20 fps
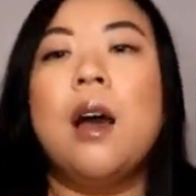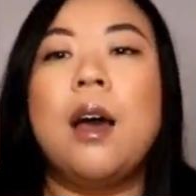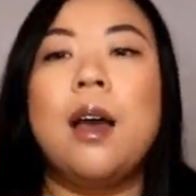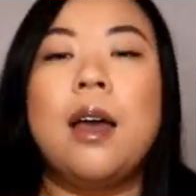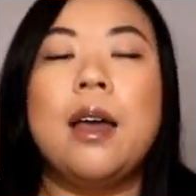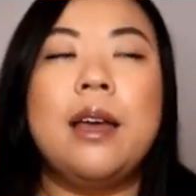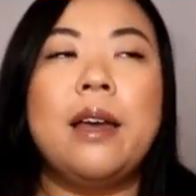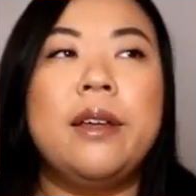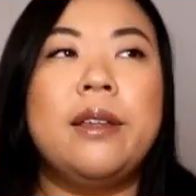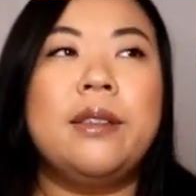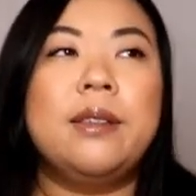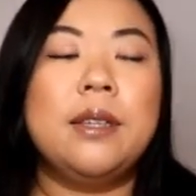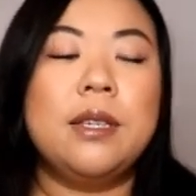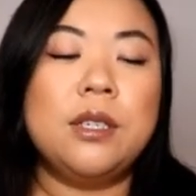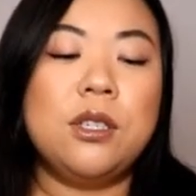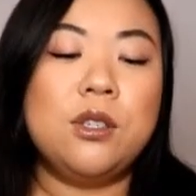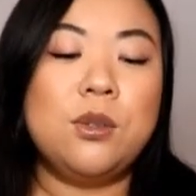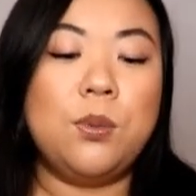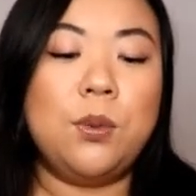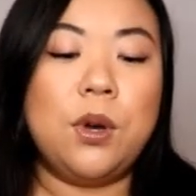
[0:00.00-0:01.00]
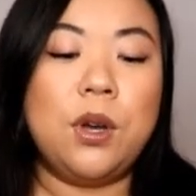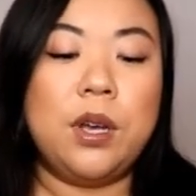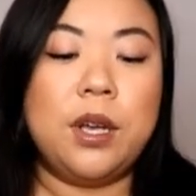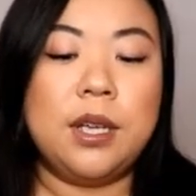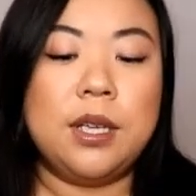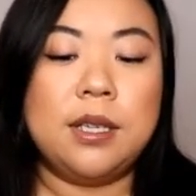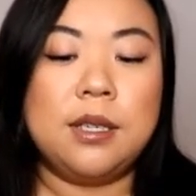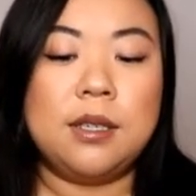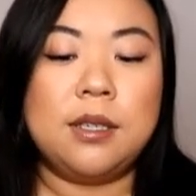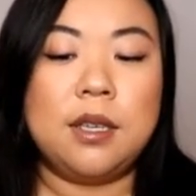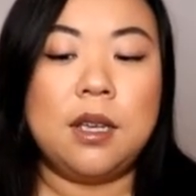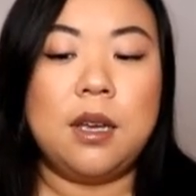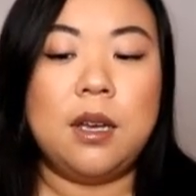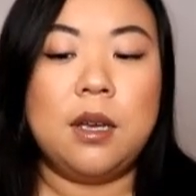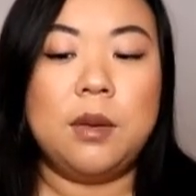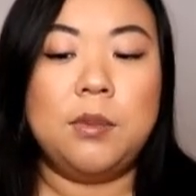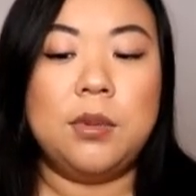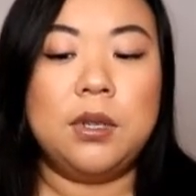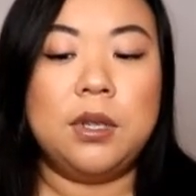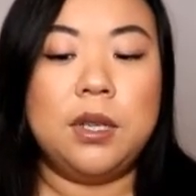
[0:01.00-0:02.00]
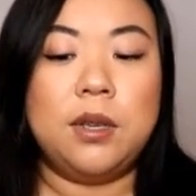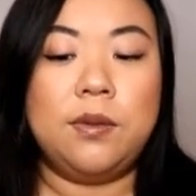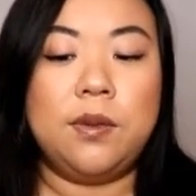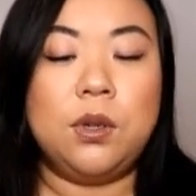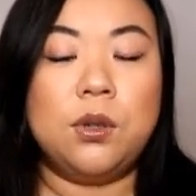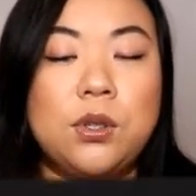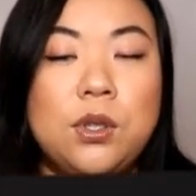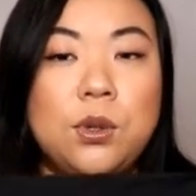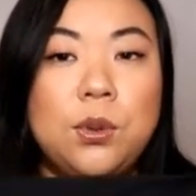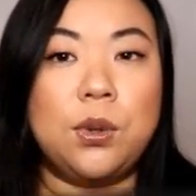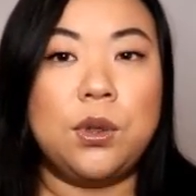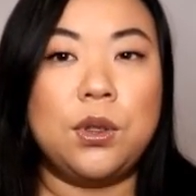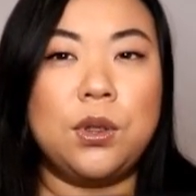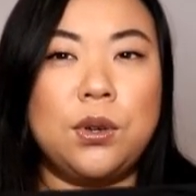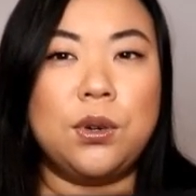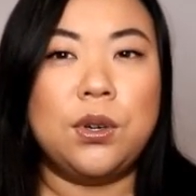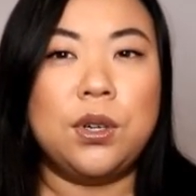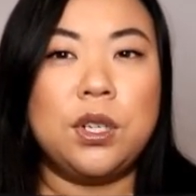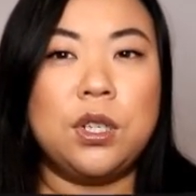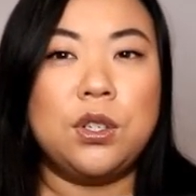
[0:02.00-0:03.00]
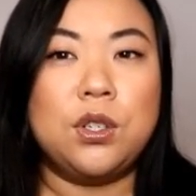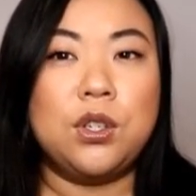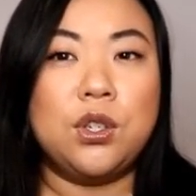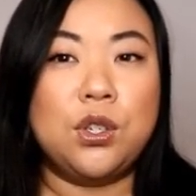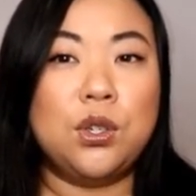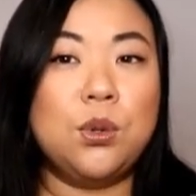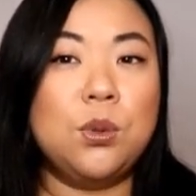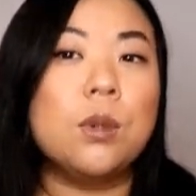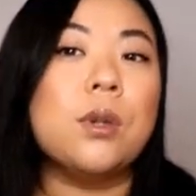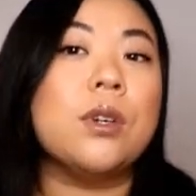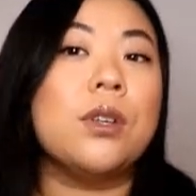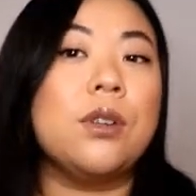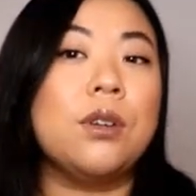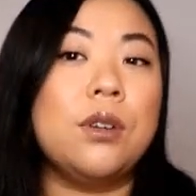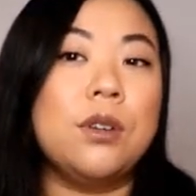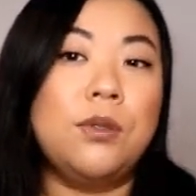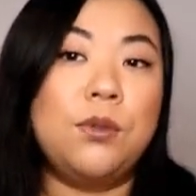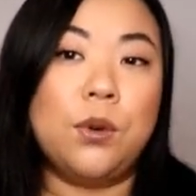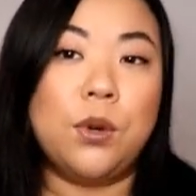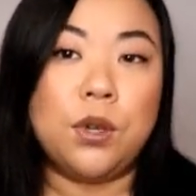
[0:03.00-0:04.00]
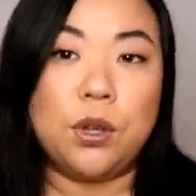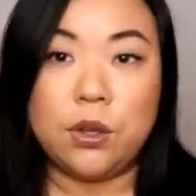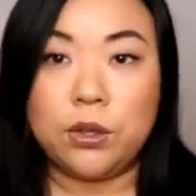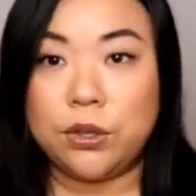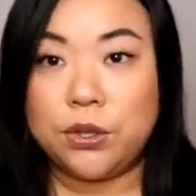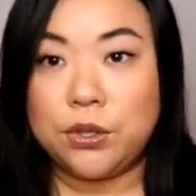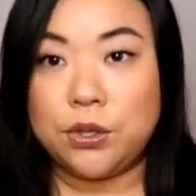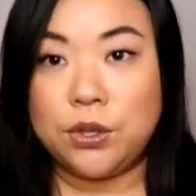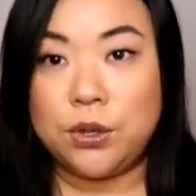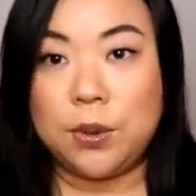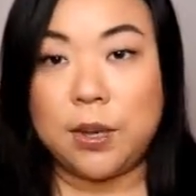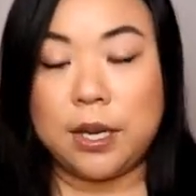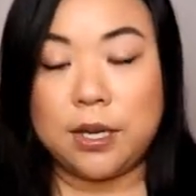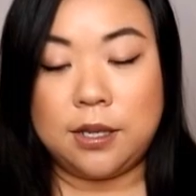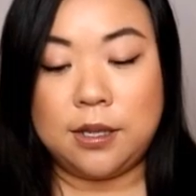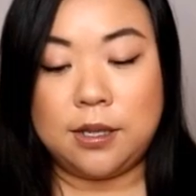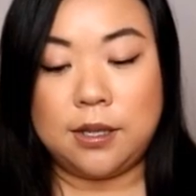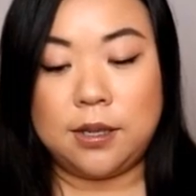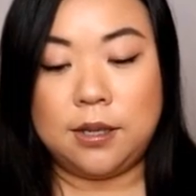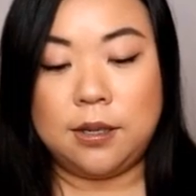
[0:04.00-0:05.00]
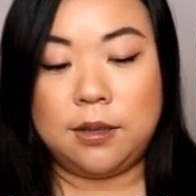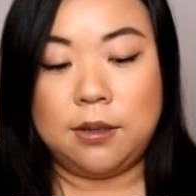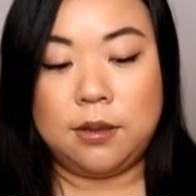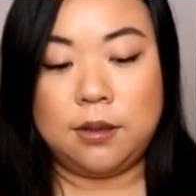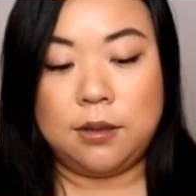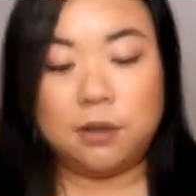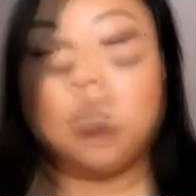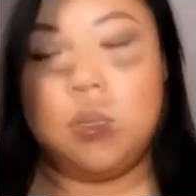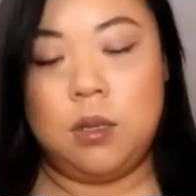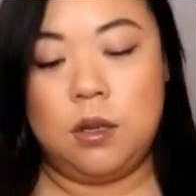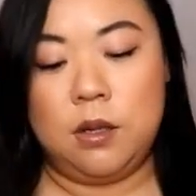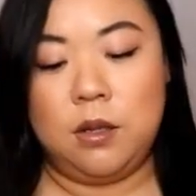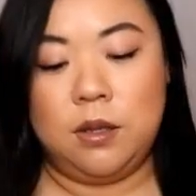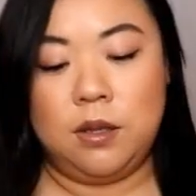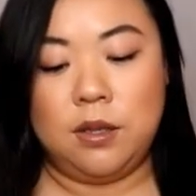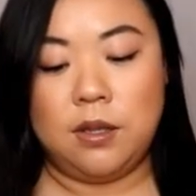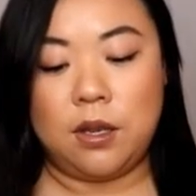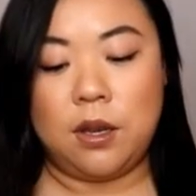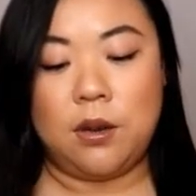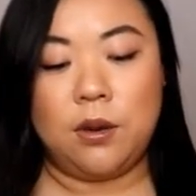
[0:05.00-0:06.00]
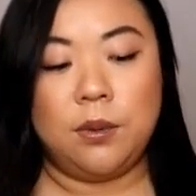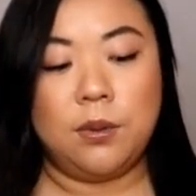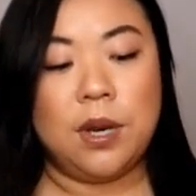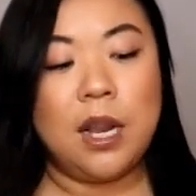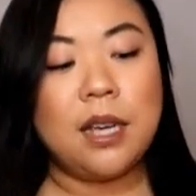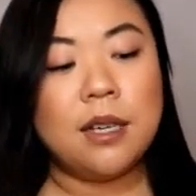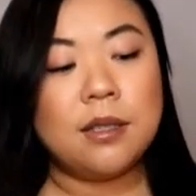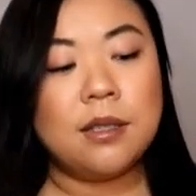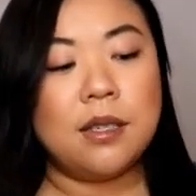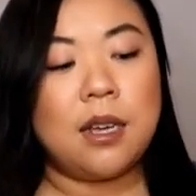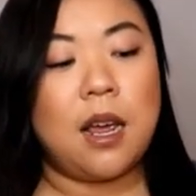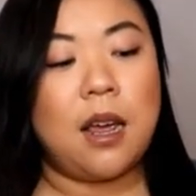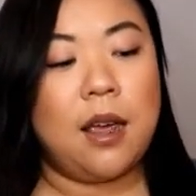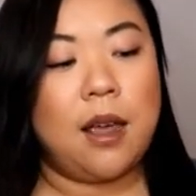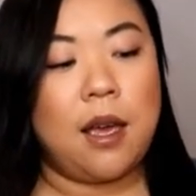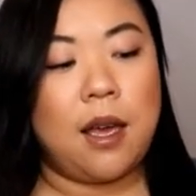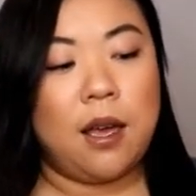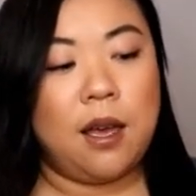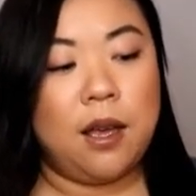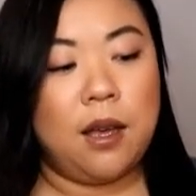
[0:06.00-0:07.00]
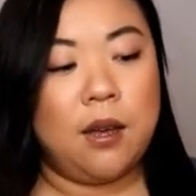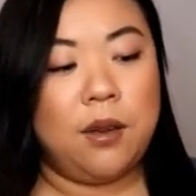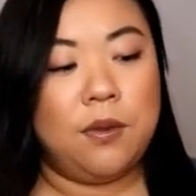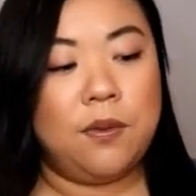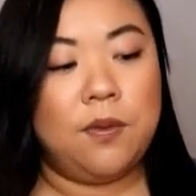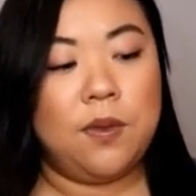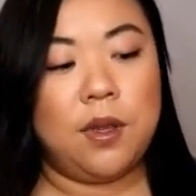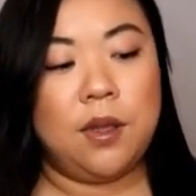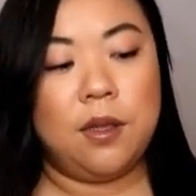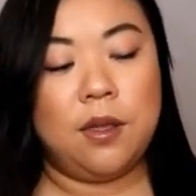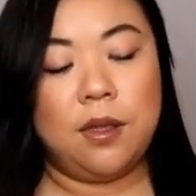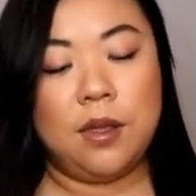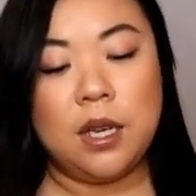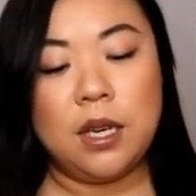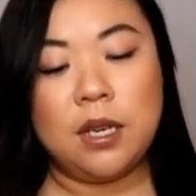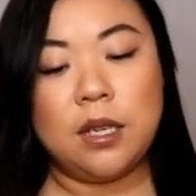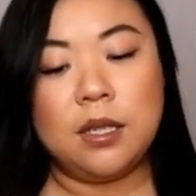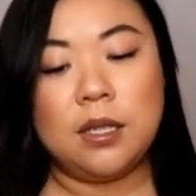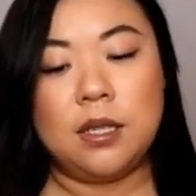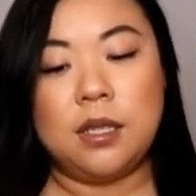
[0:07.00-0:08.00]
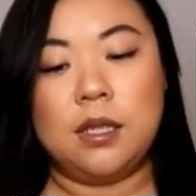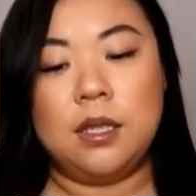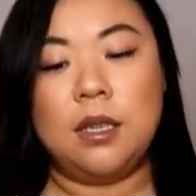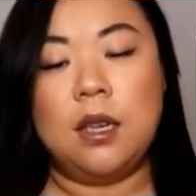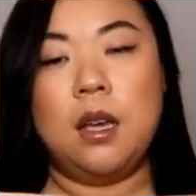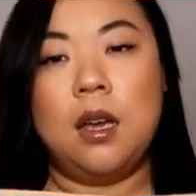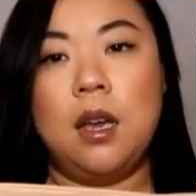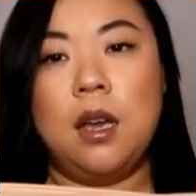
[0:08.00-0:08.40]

And this was, I believe, also $32 or $34 US. So next I have this.